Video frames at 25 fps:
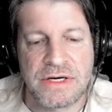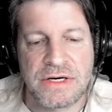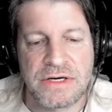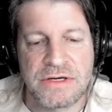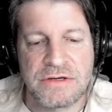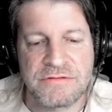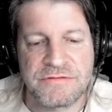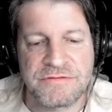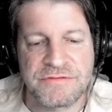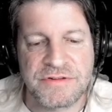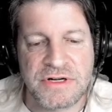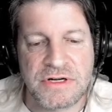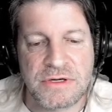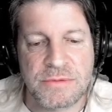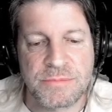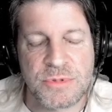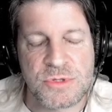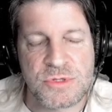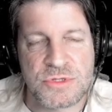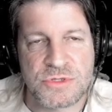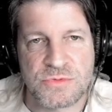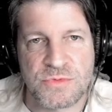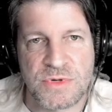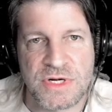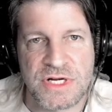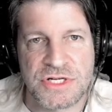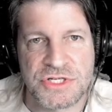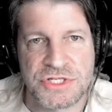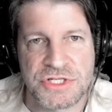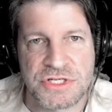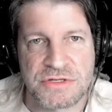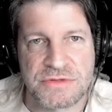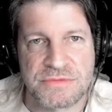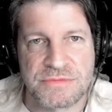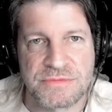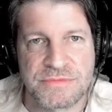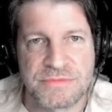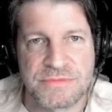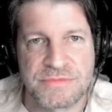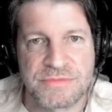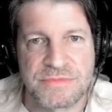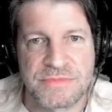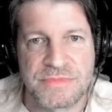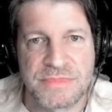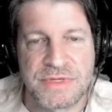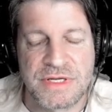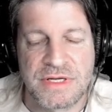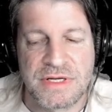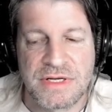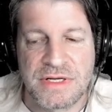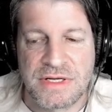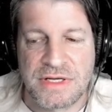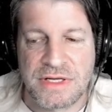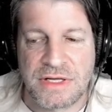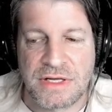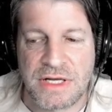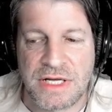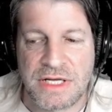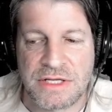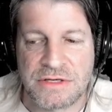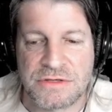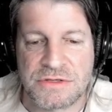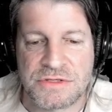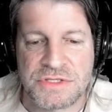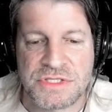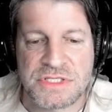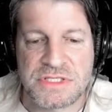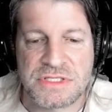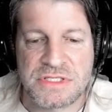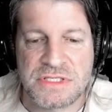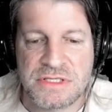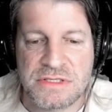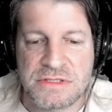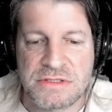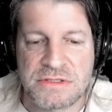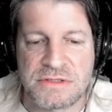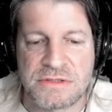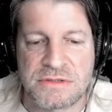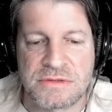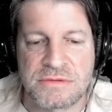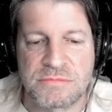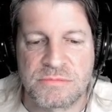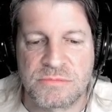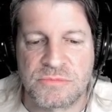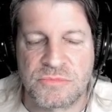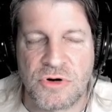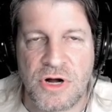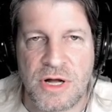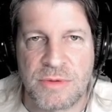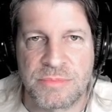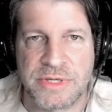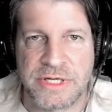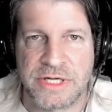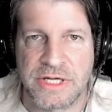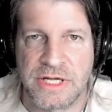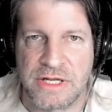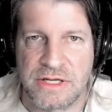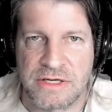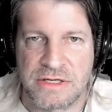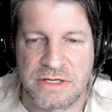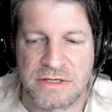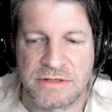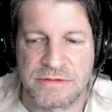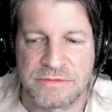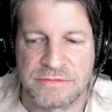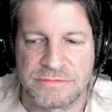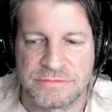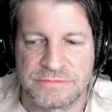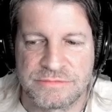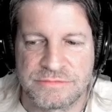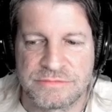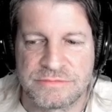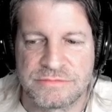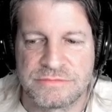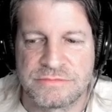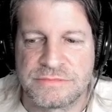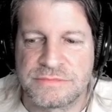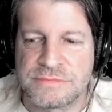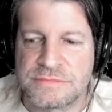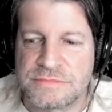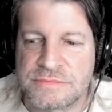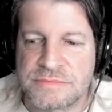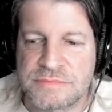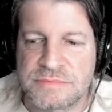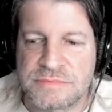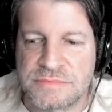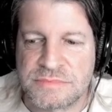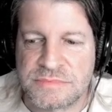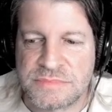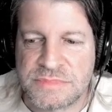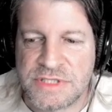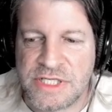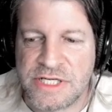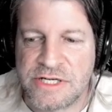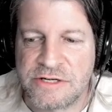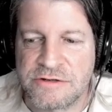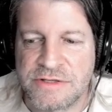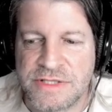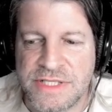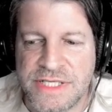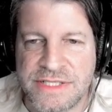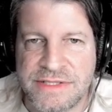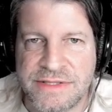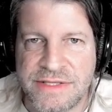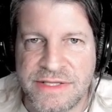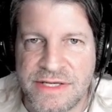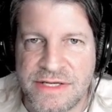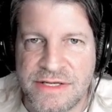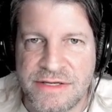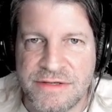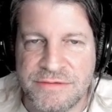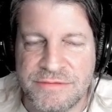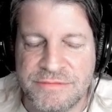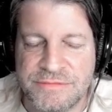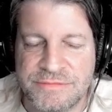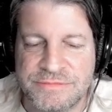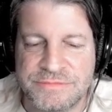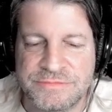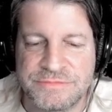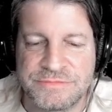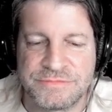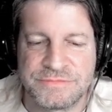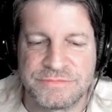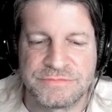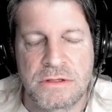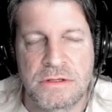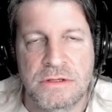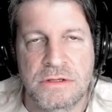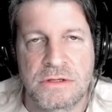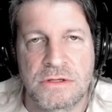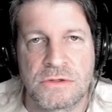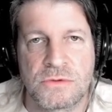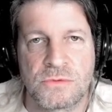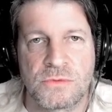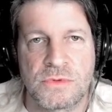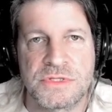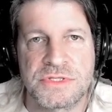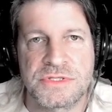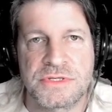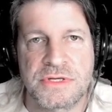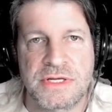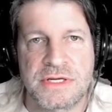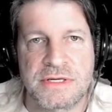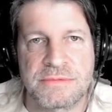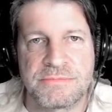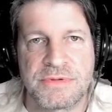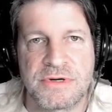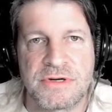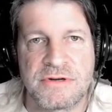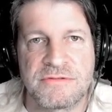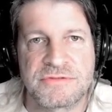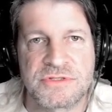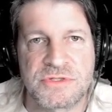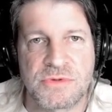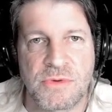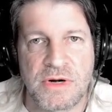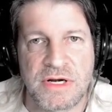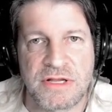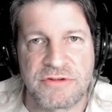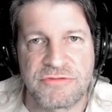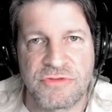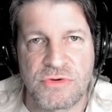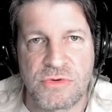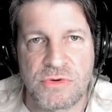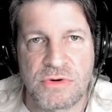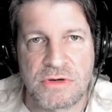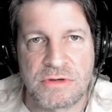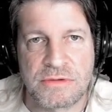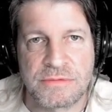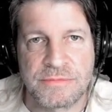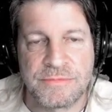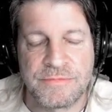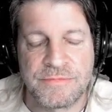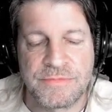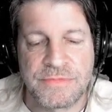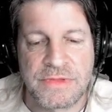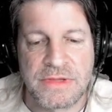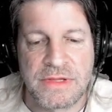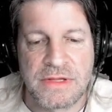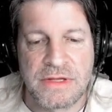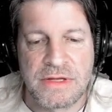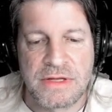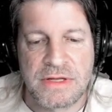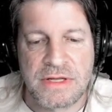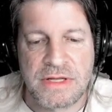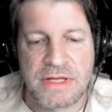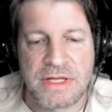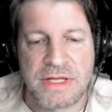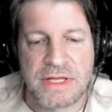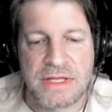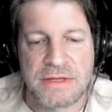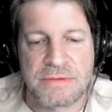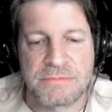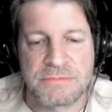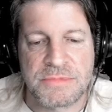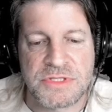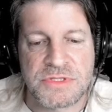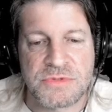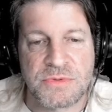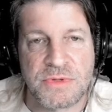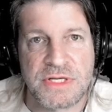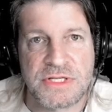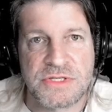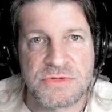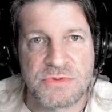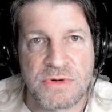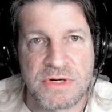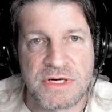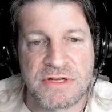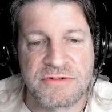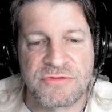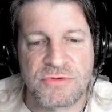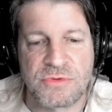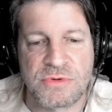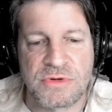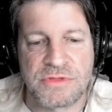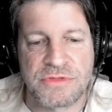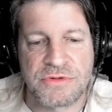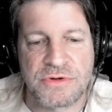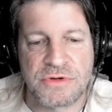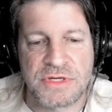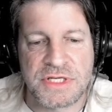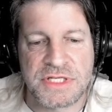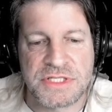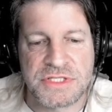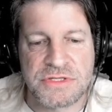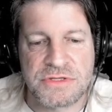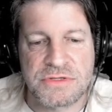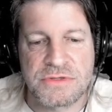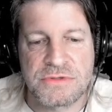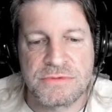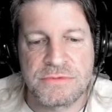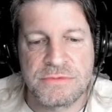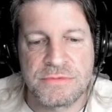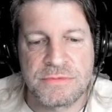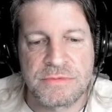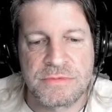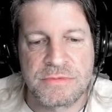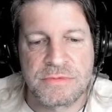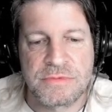unfair persuasion, and are still propaganda. You hearing that, Dan? Once you get above 24, between 24 and 32,